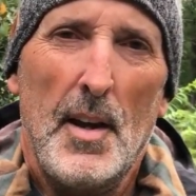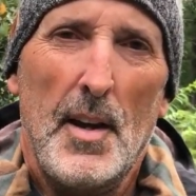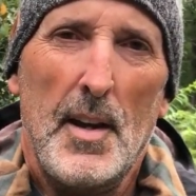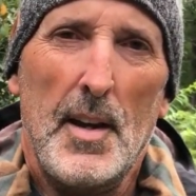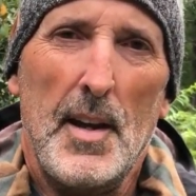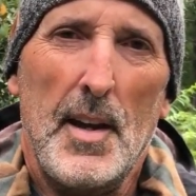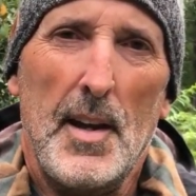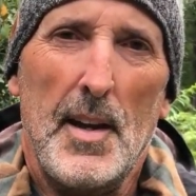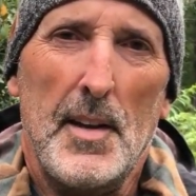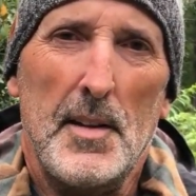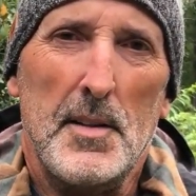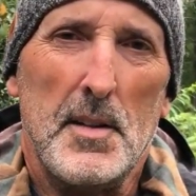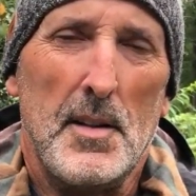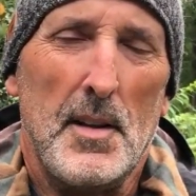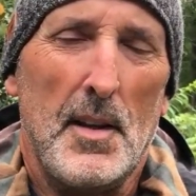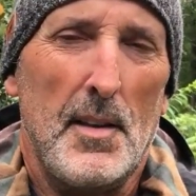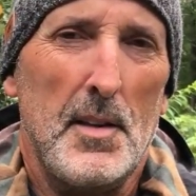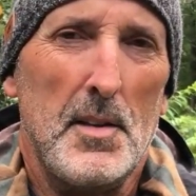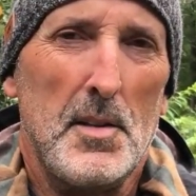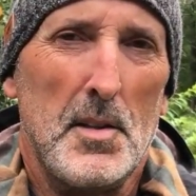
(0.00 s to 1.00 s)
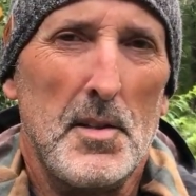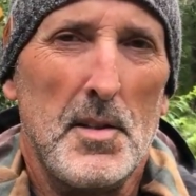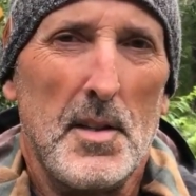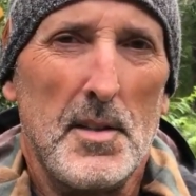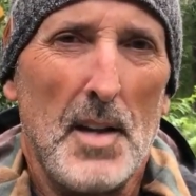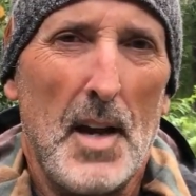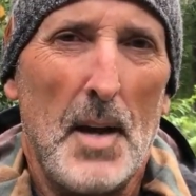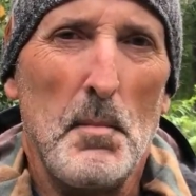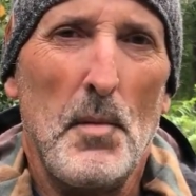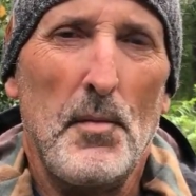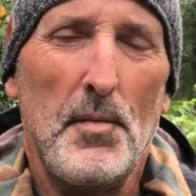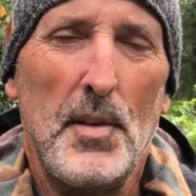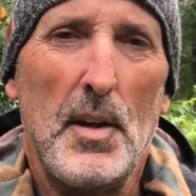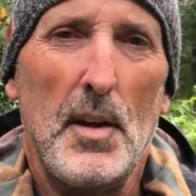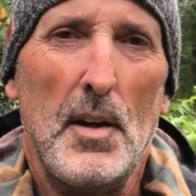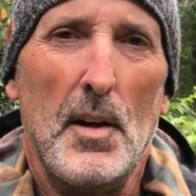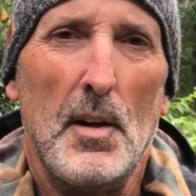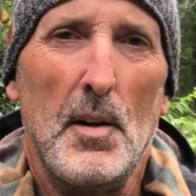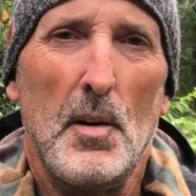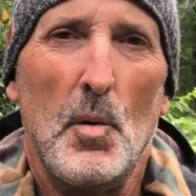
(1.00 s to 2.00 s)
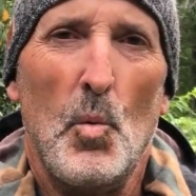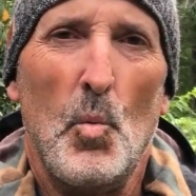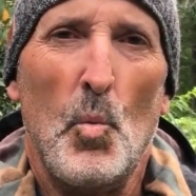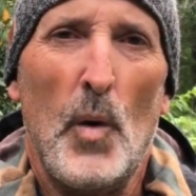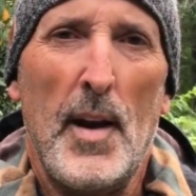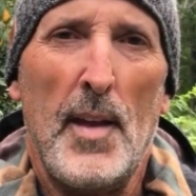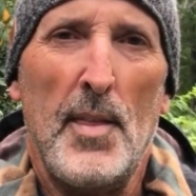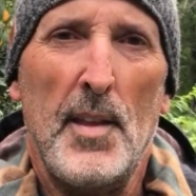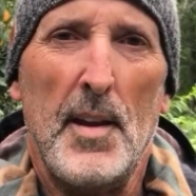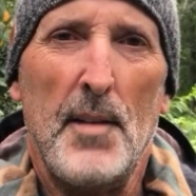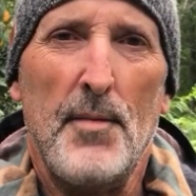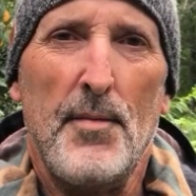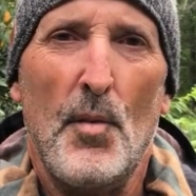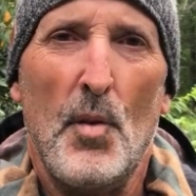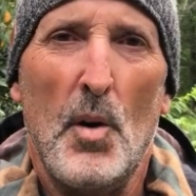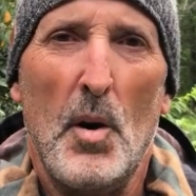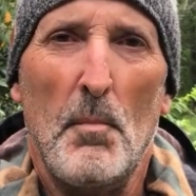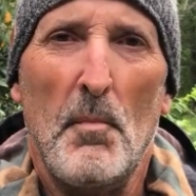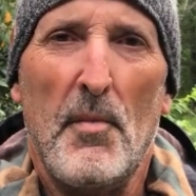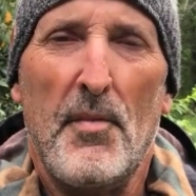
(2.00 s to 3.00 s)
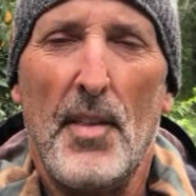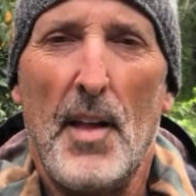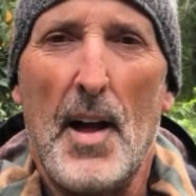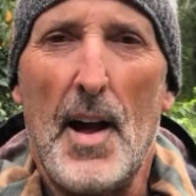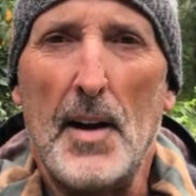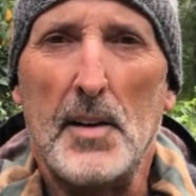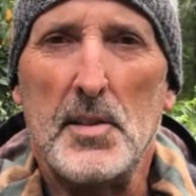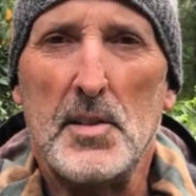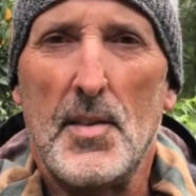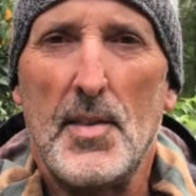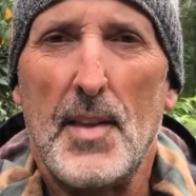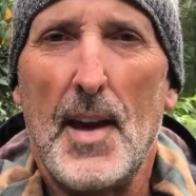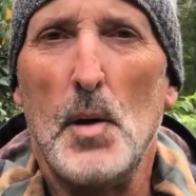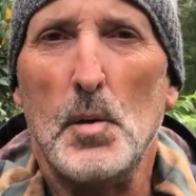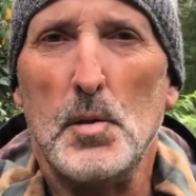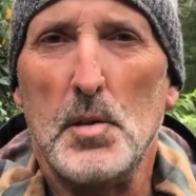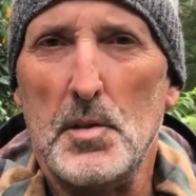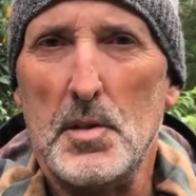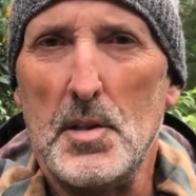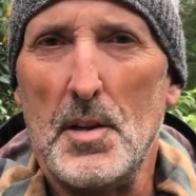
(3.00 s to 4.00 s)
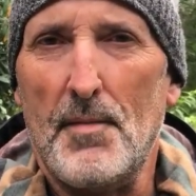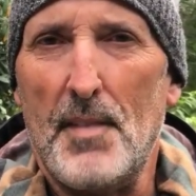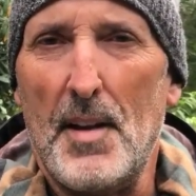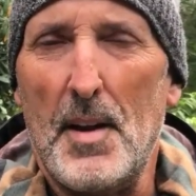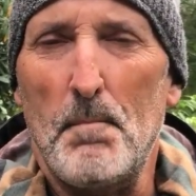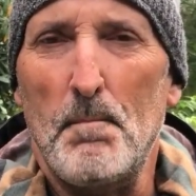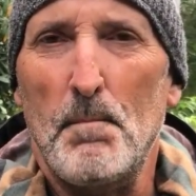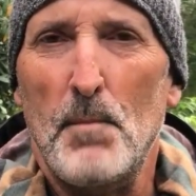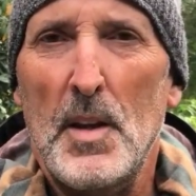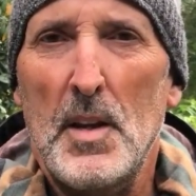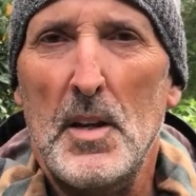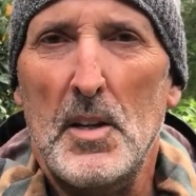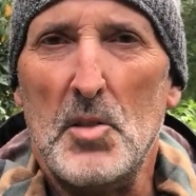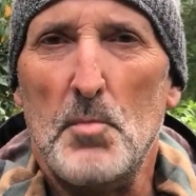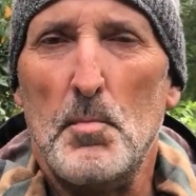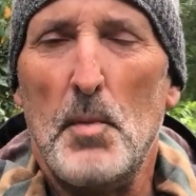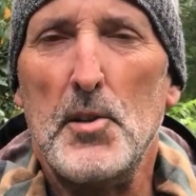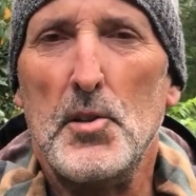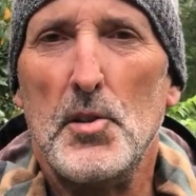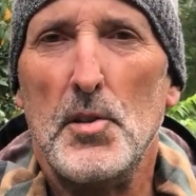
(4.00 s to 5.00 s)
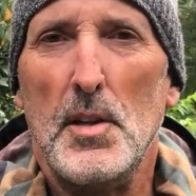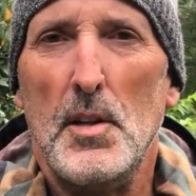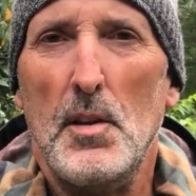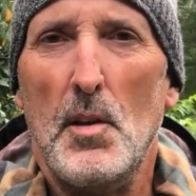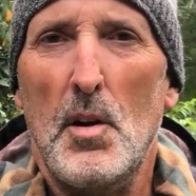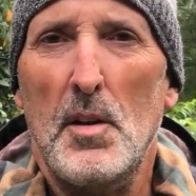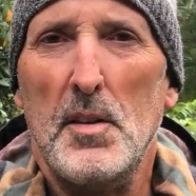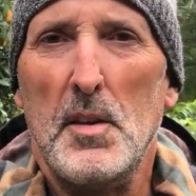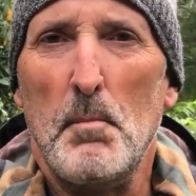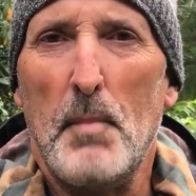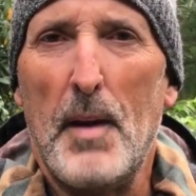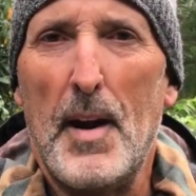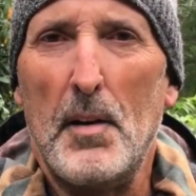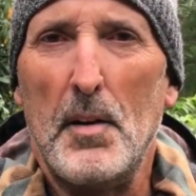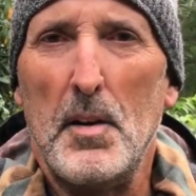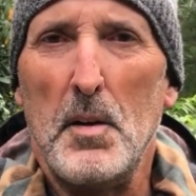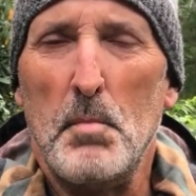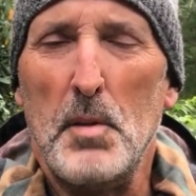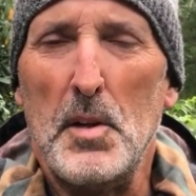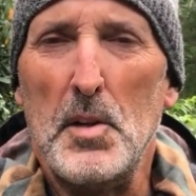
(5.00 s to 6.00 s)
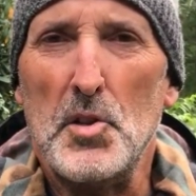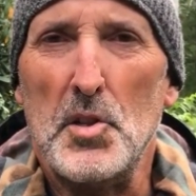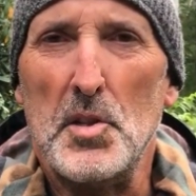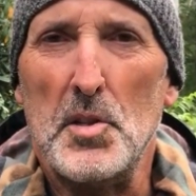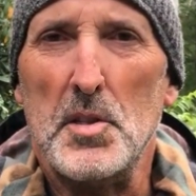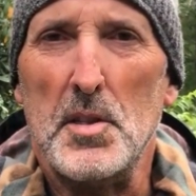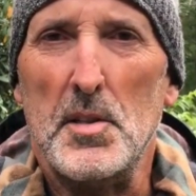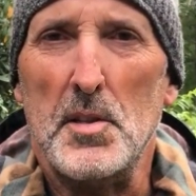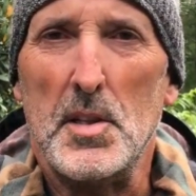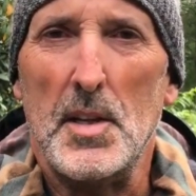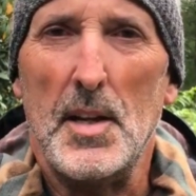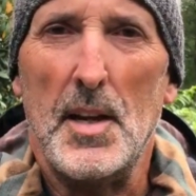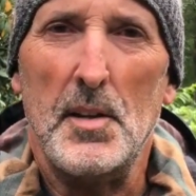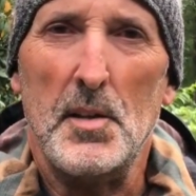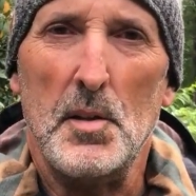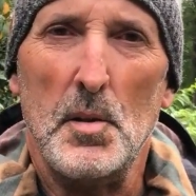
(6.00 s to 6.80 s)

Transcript: And this is the time of year when they form flocks, thousands of them, especially along the barrier beaches and sand